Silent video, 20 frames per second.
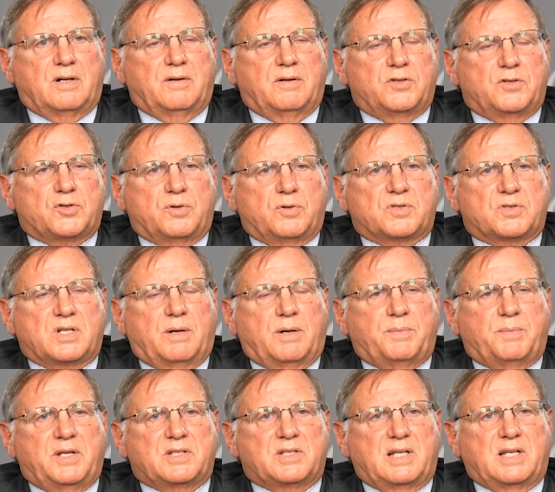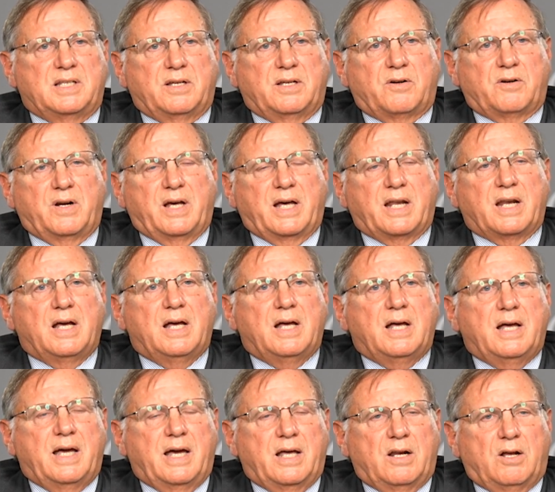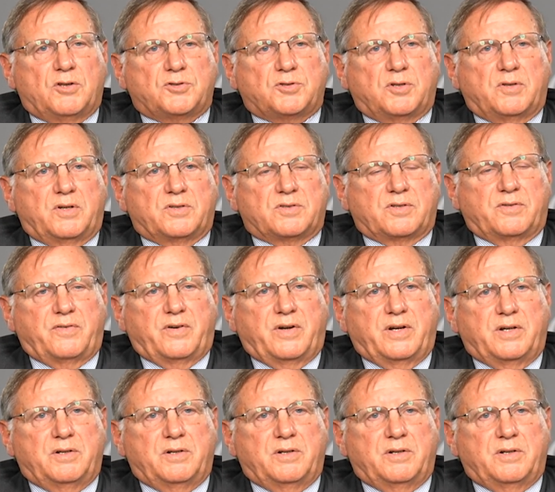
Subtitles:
insurance companies on the internet, and also there's a very good